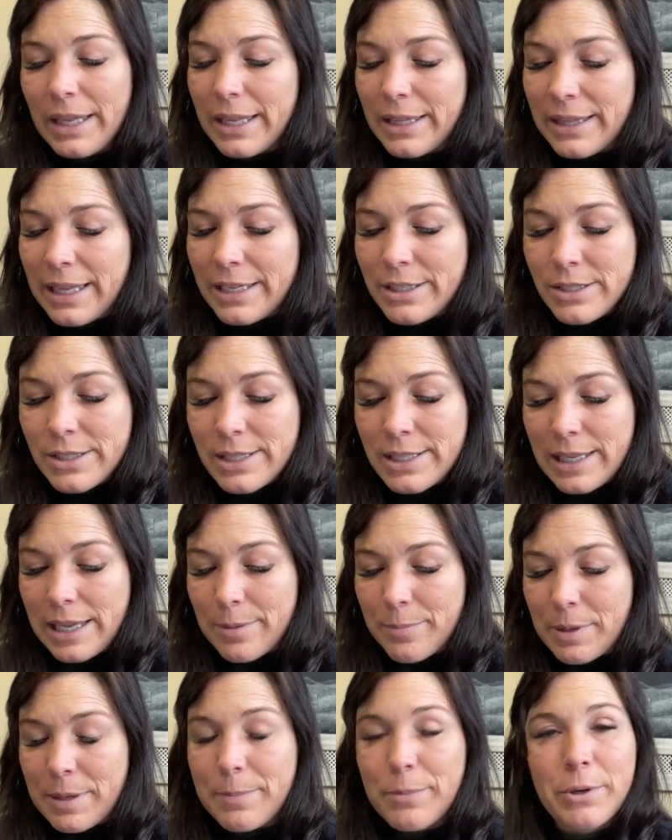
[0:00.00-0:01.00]
they just
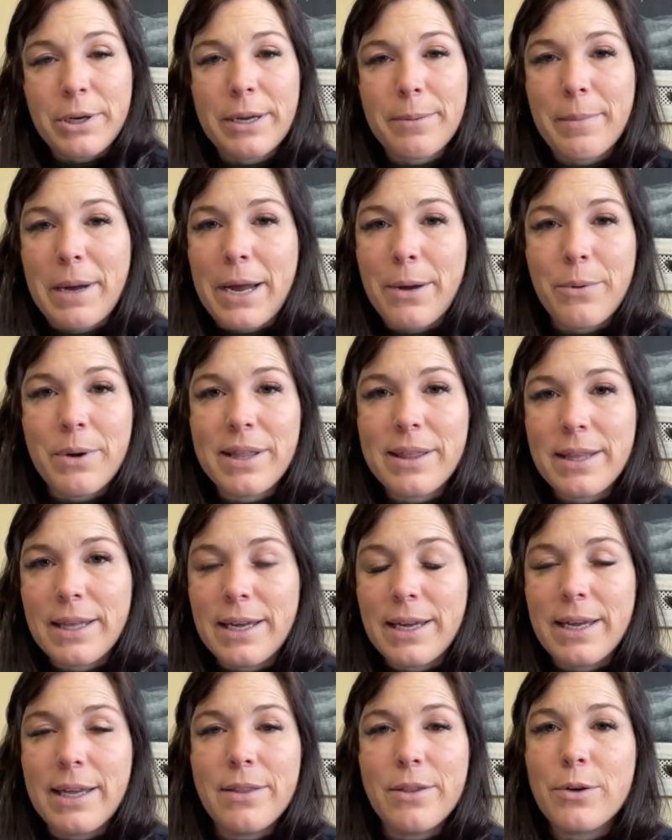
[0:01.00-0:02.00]
let people get by with
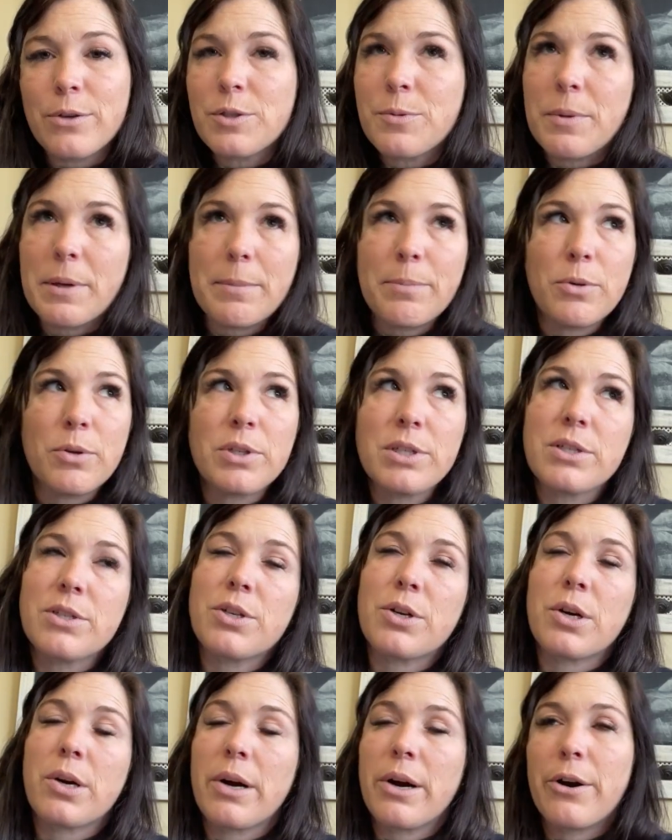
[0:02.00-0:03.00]
it. And those people just
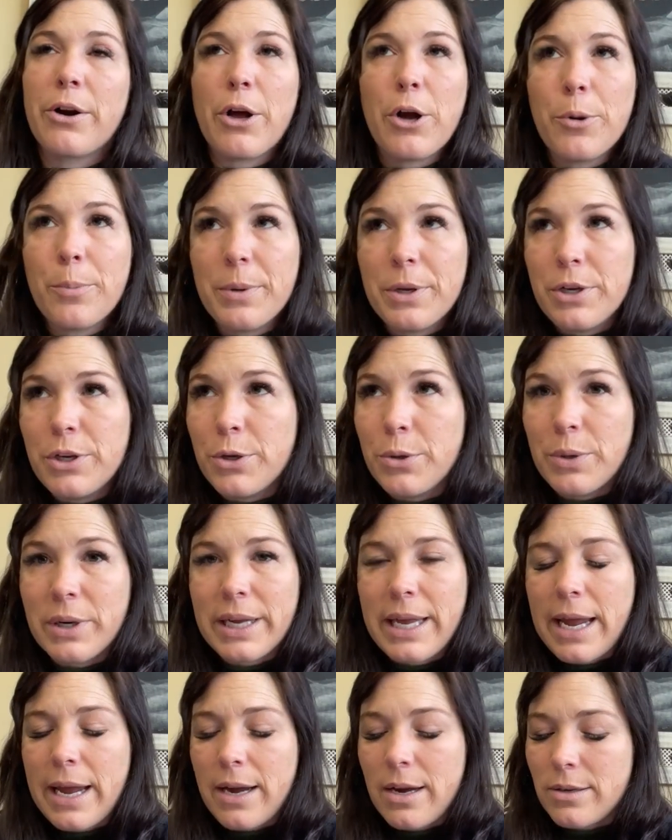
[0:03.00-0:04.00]
turn around, open new
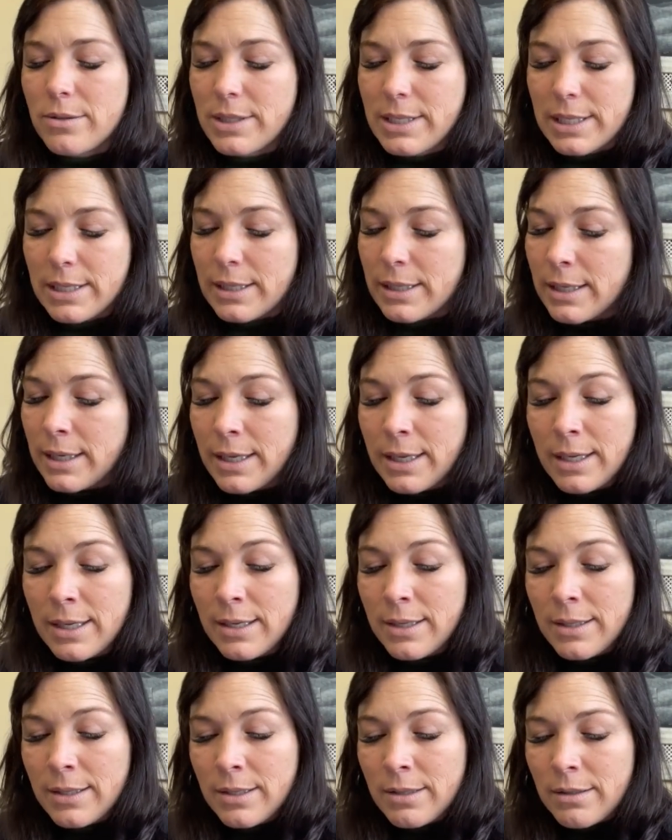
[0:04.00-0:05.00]
accounts and,
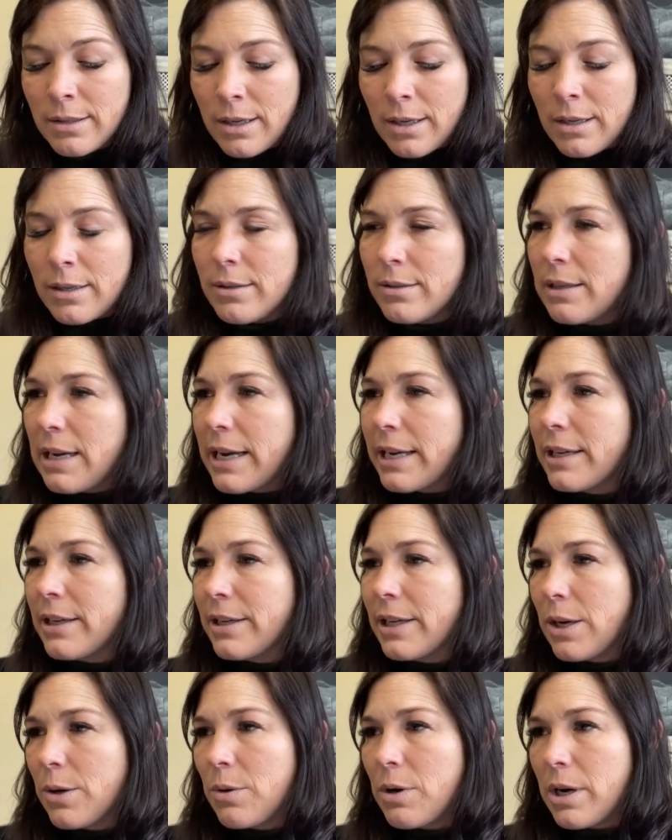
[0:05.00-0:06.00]
ugh, I could
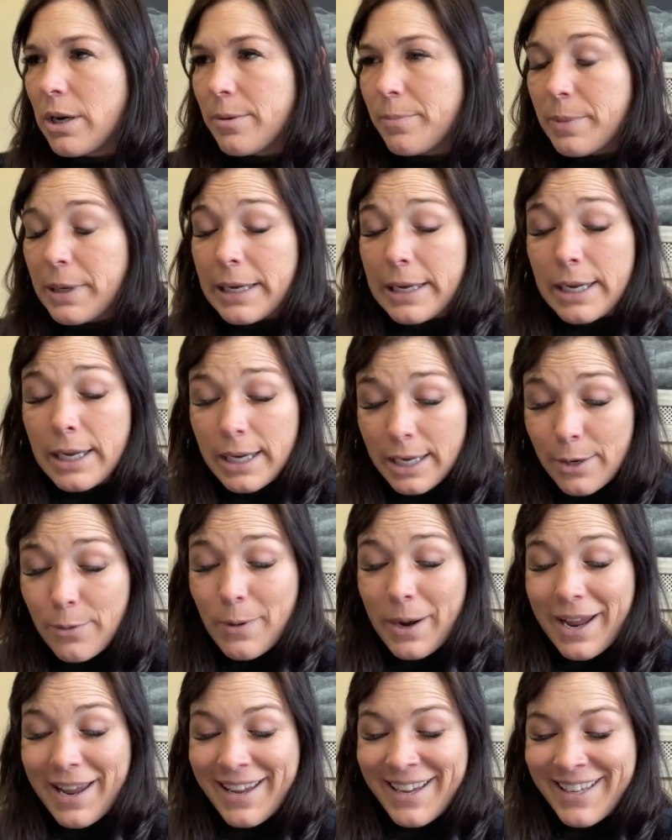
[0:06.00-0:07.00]
go on. But
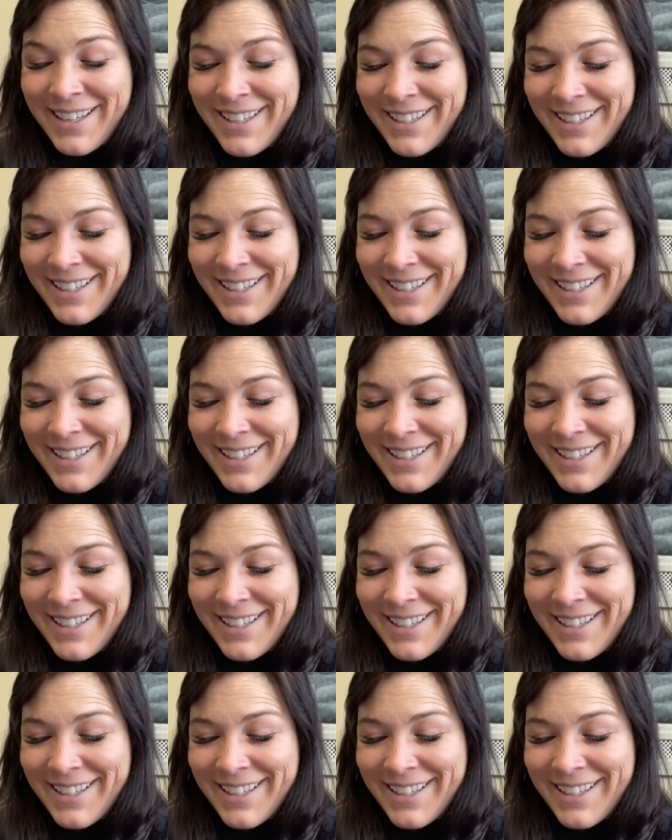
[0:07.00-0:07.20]
anyway,